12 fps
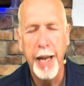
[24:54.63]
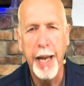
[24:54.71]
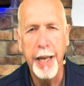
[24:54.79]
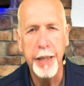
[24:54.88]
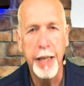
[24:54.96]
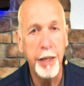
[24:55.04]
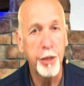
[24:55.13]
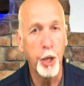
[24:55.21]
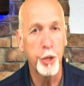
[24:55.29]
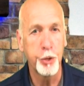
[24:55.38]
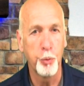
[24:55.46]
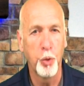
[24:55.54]
And he
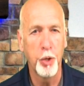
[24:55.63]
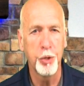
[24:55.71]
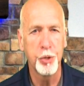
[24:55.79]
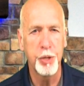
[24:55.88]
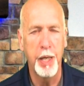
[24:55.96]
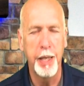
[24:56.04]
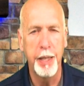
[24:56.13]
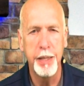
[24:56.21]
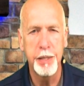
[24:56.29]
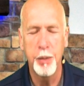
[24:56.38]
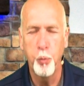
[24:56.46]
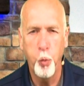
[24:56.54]
thought the worst. And
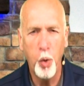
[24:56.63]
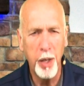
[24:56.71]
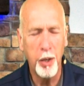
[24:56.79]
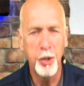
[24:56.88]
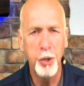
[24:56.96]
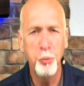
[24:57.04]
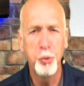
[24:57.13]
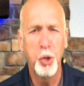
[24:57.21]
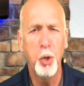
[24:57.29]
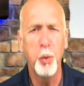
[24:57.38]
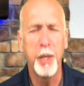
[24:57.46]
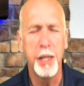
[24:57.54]
he said, What are you
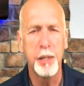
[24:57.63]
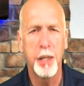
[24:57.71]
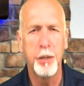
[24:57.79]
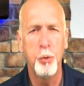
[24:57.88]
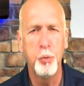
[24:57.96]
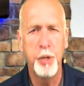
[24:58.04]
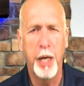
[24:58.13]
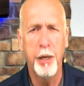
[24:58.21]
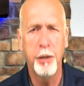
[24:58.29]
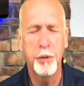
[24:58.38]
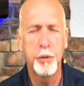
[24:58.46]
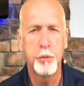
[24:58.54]
doing? He said, You
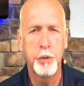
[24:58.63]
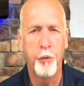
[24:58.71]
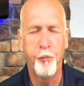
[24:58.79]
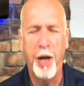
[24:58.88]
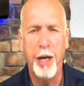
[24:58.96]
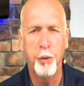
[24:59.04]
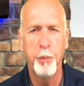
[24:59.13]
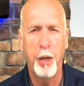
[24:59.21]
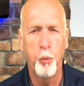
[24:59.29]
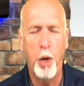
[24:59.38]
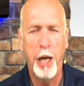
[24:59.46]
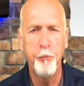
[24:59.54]
dared defile
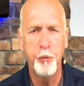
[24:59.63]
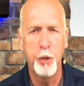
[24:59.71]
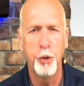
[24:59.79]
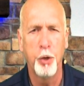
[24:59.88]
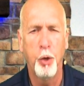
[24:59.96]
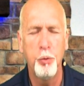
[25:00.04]
my wife in her